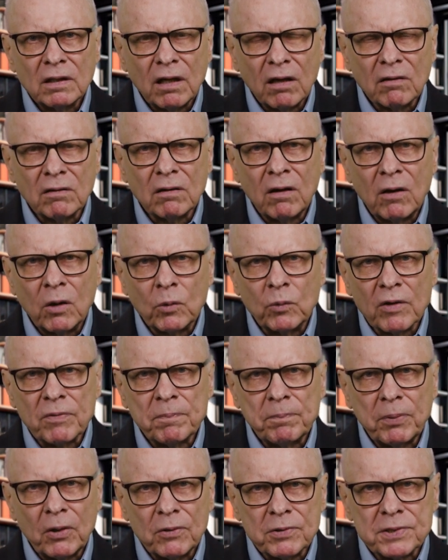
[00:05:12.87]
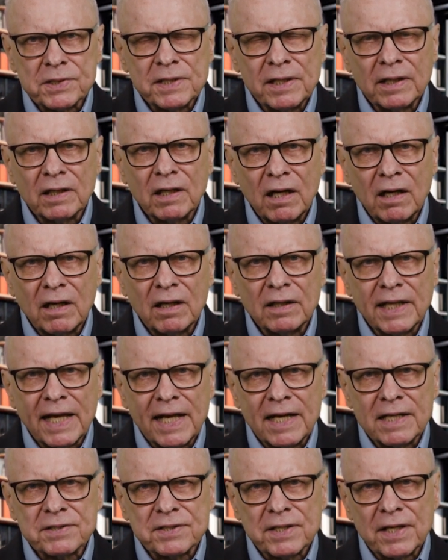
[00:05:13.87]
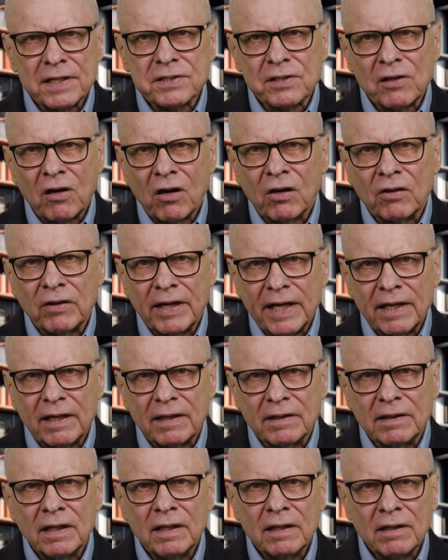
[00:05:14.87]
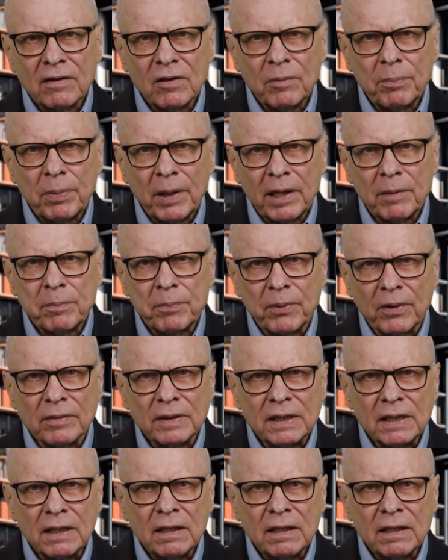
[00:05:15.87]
along with posting on SSRN, the paper.